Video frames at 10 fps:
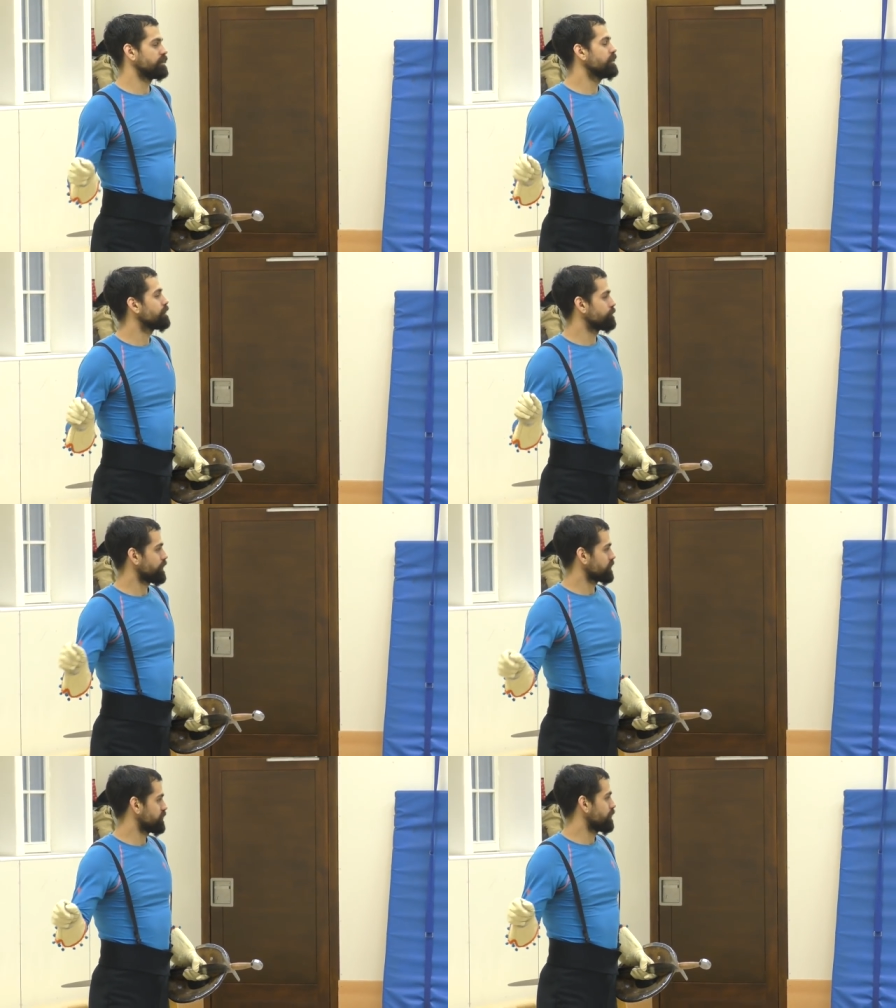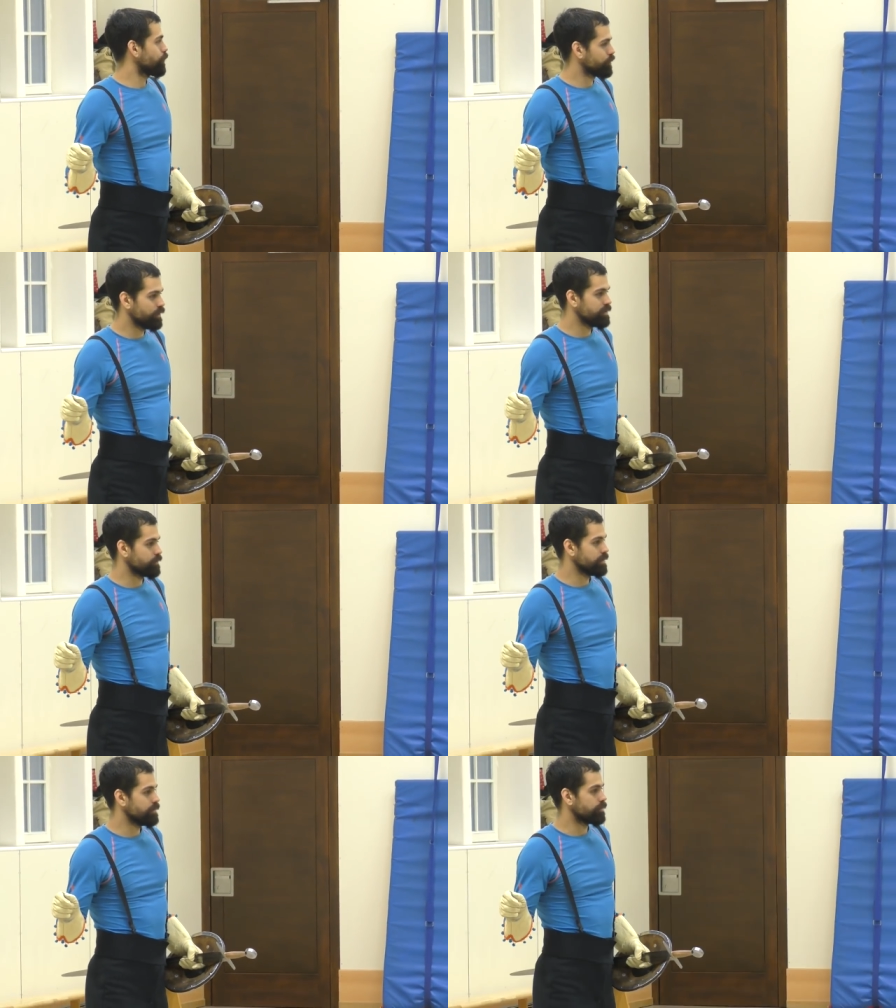clearly faster than what we
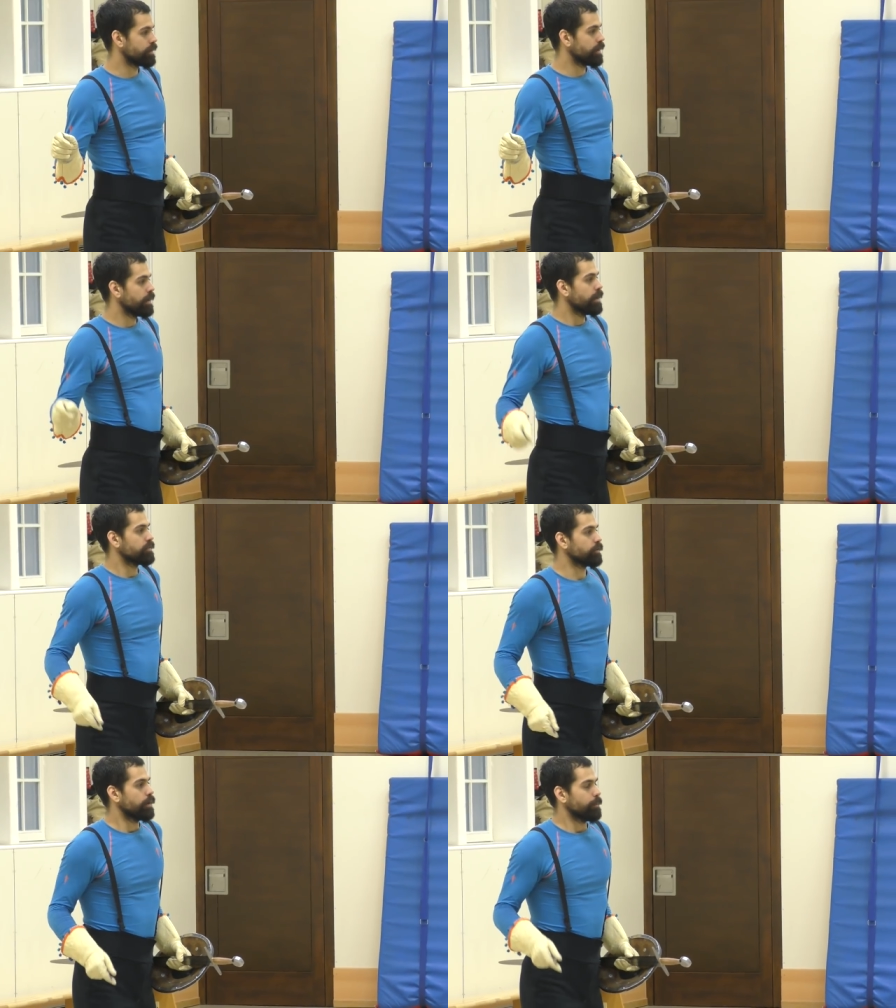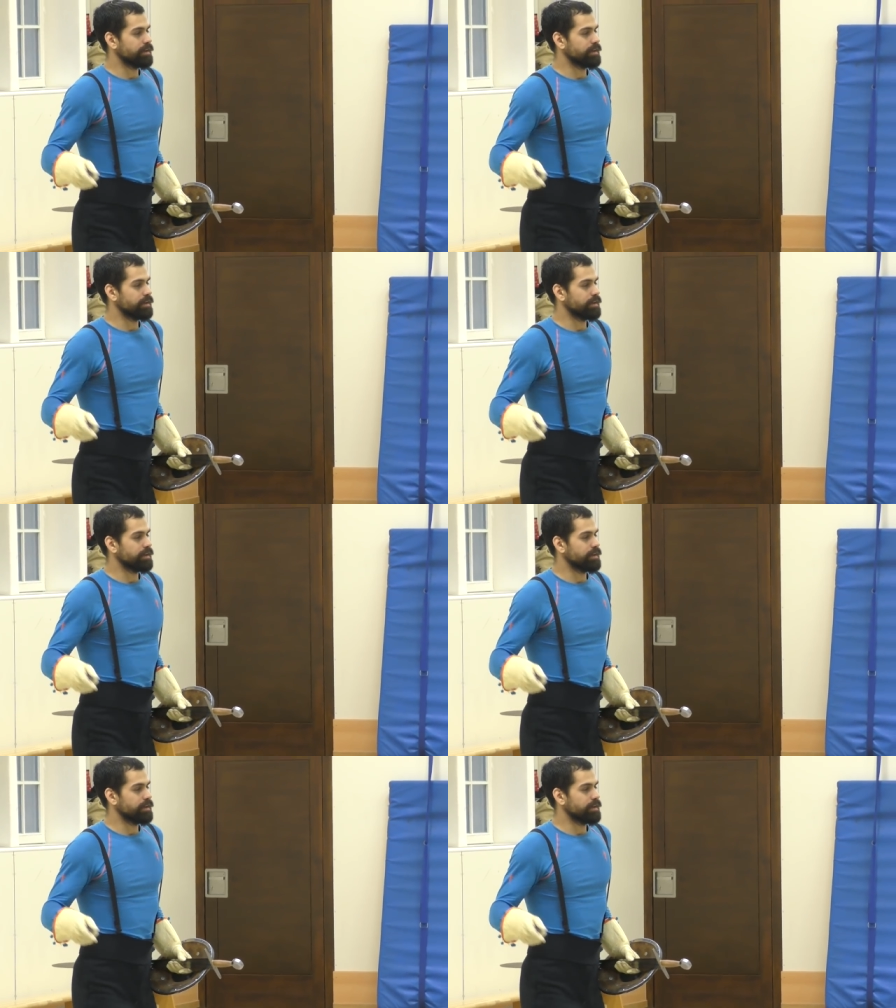do here. So,